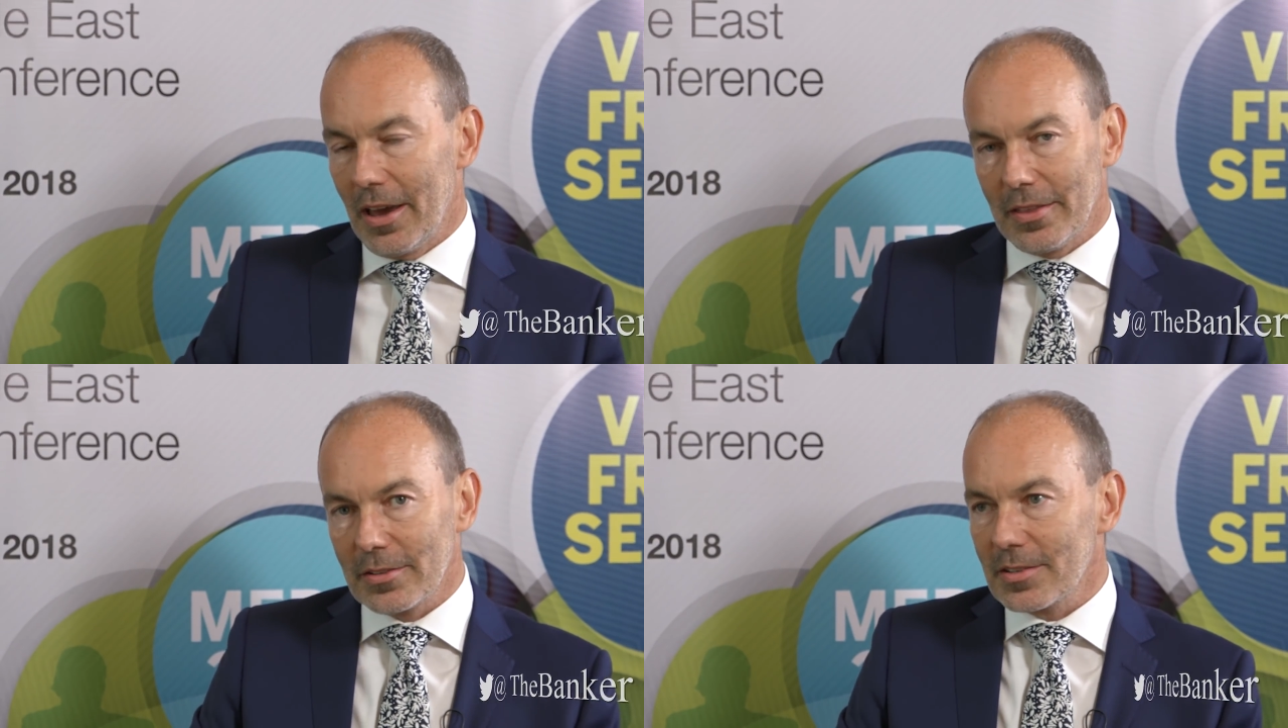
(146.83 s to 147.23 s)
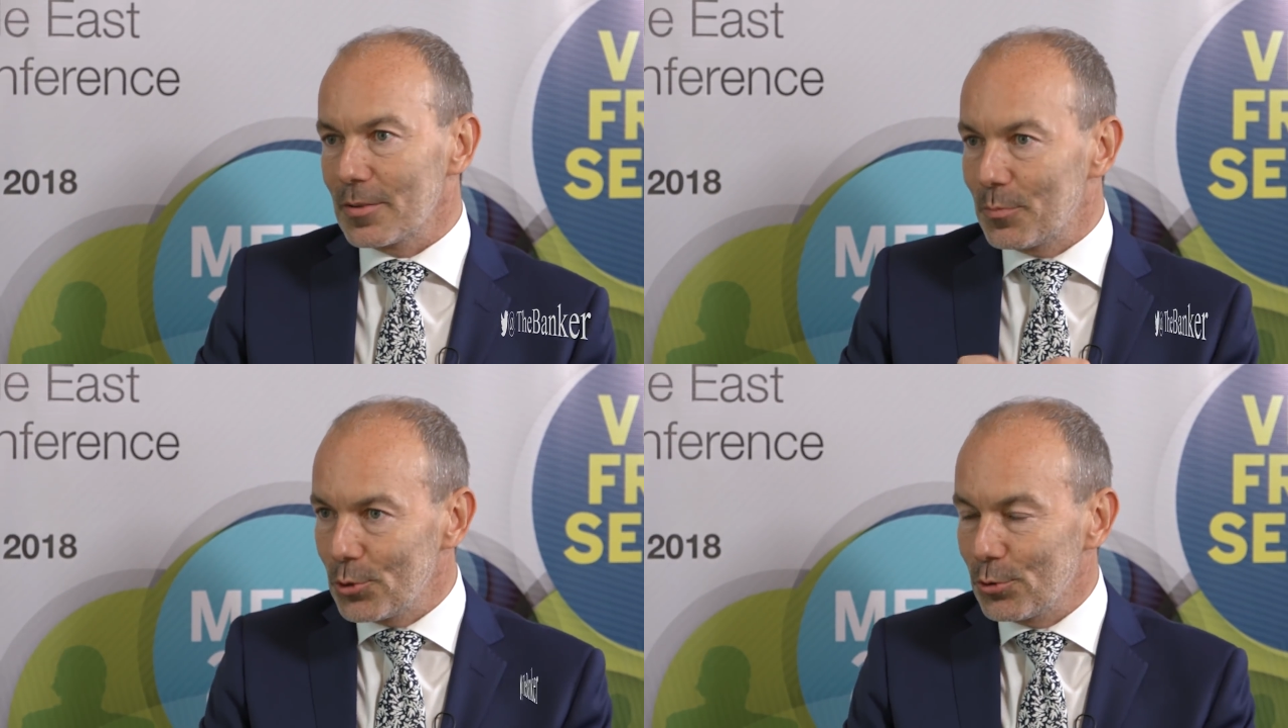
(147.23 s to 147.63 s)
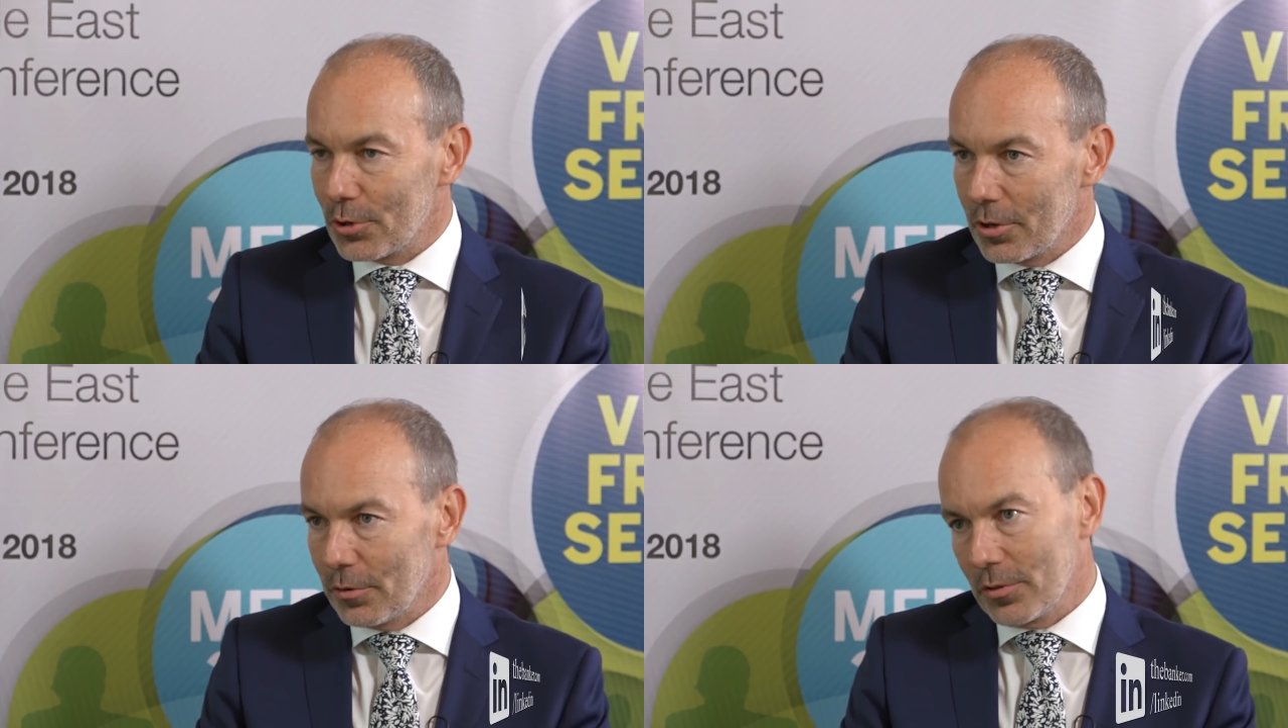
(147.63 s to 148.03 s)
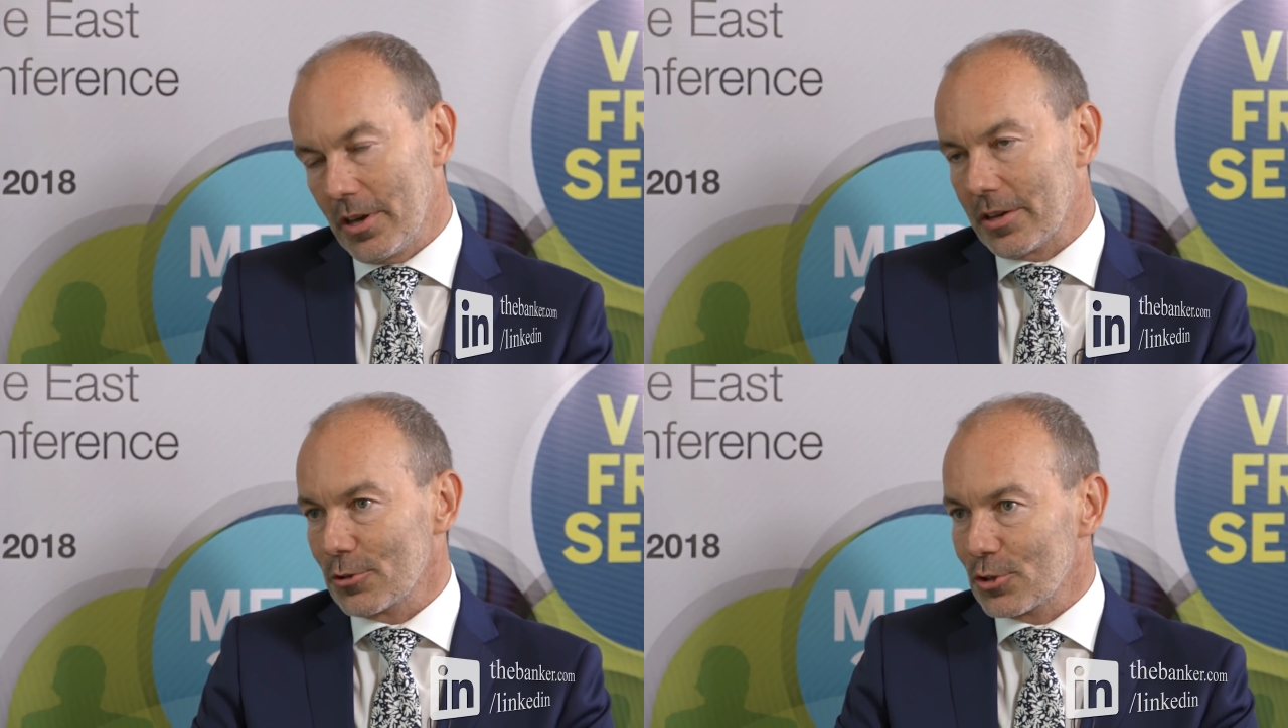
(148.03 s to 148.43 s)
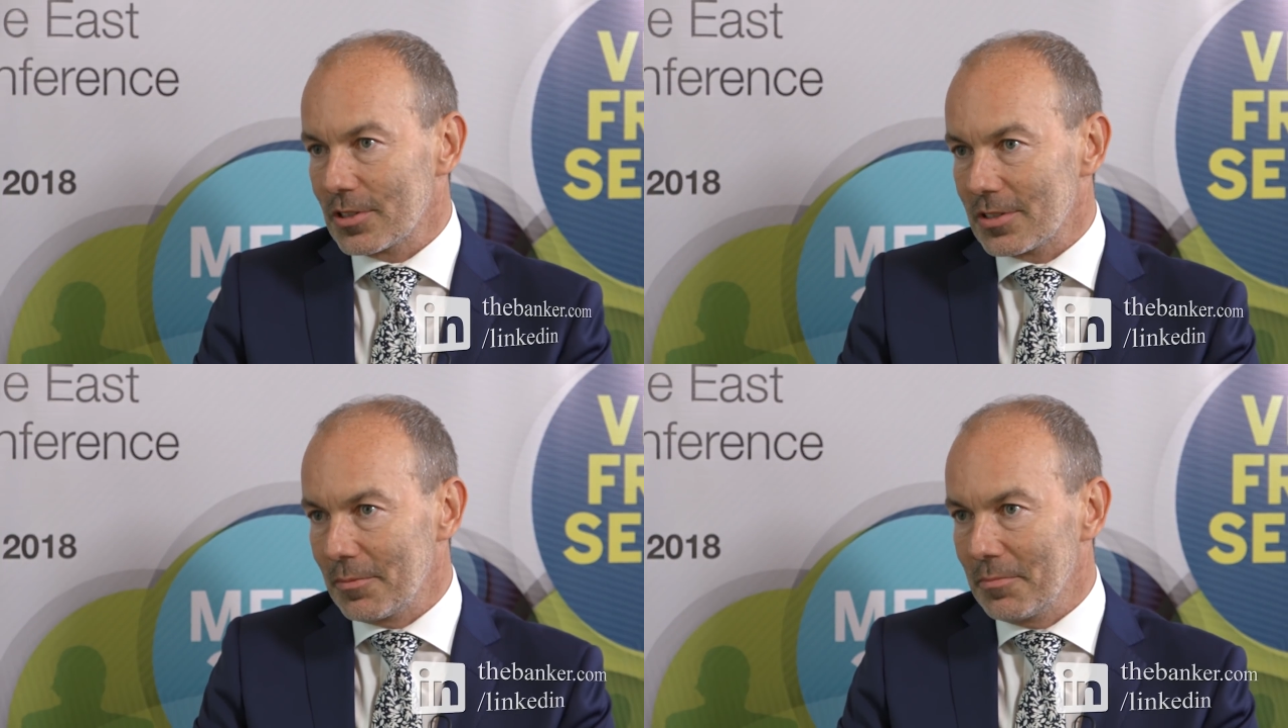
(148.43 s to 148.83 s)
And this is the beauty of the
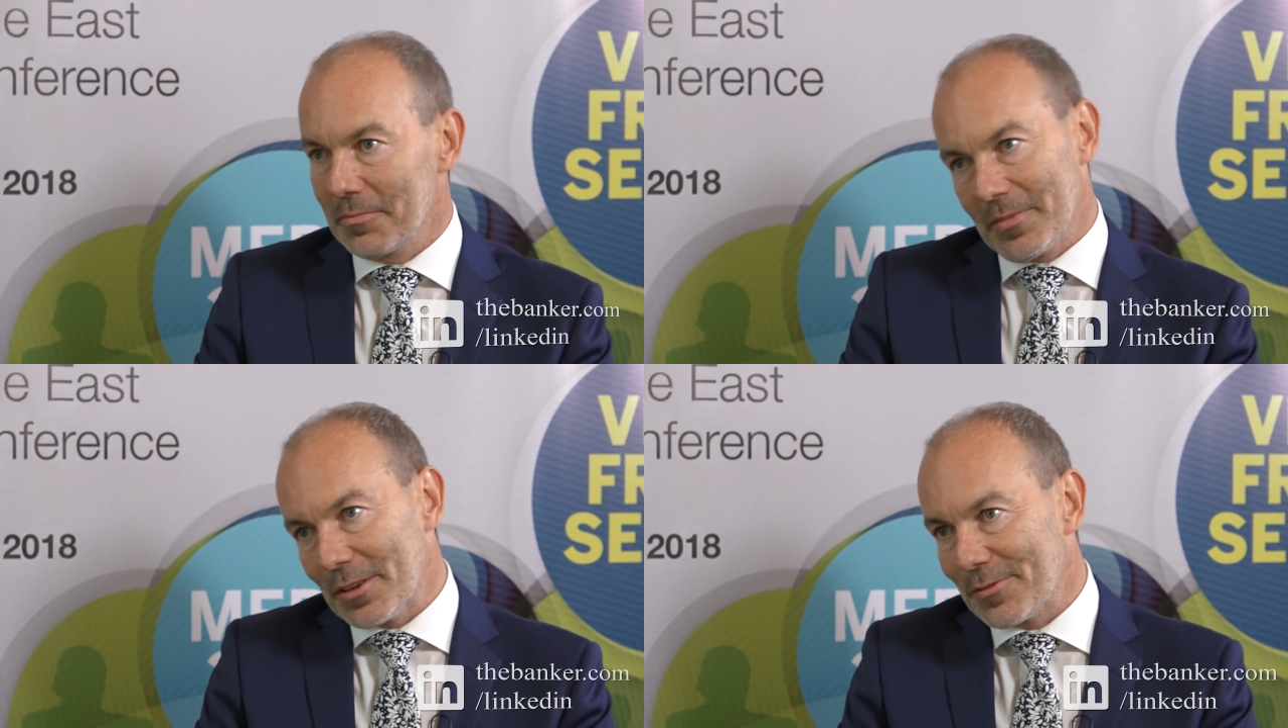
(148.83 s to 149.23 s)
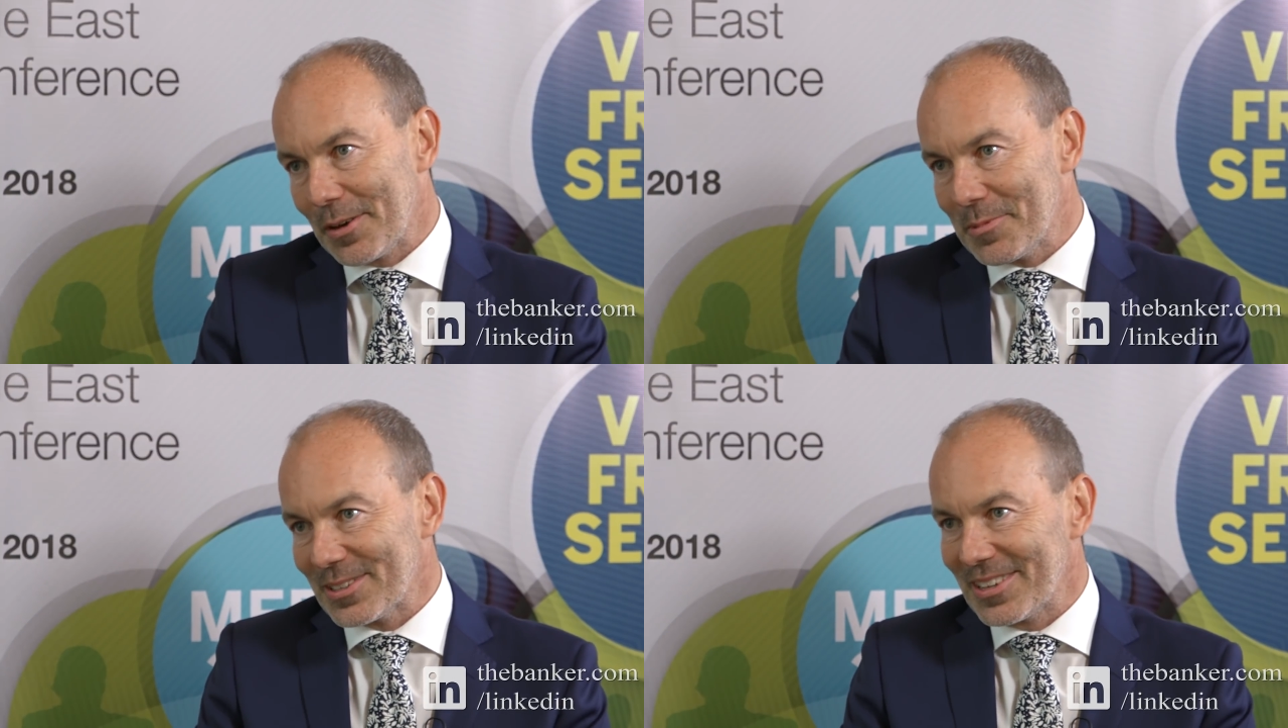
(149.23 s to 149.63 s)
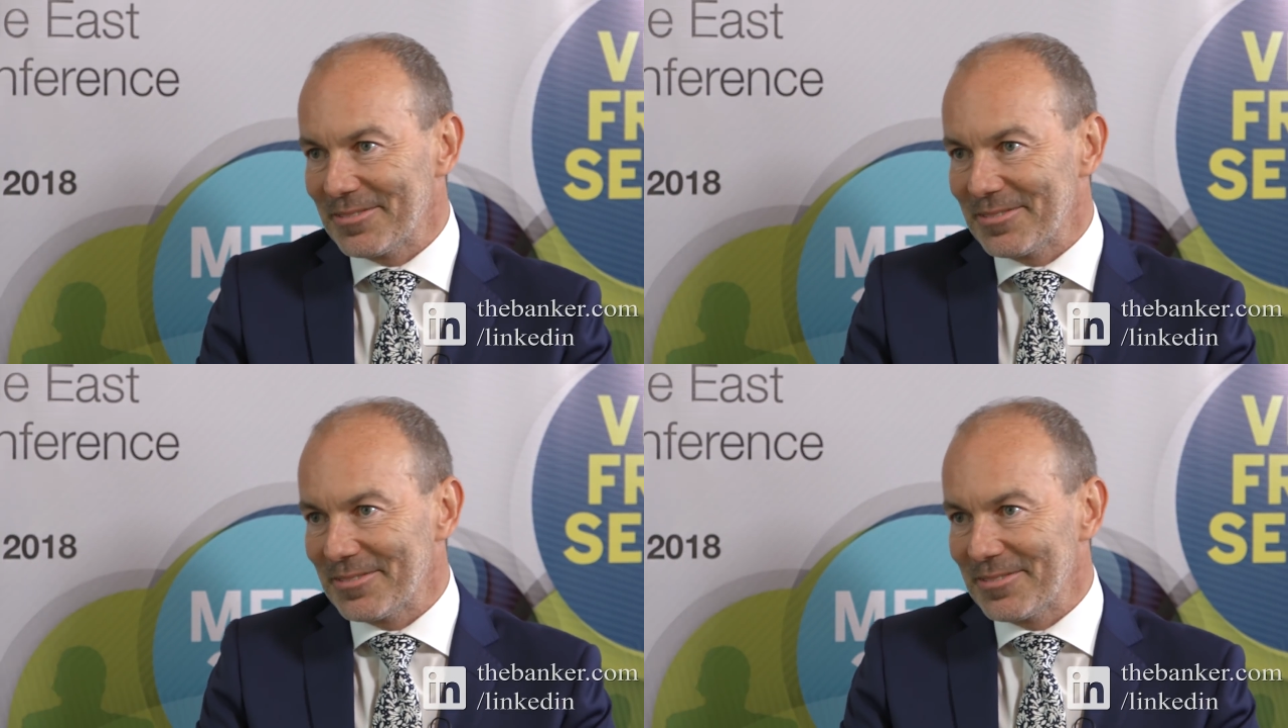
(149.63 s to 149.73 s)
ecosystem, if I may say.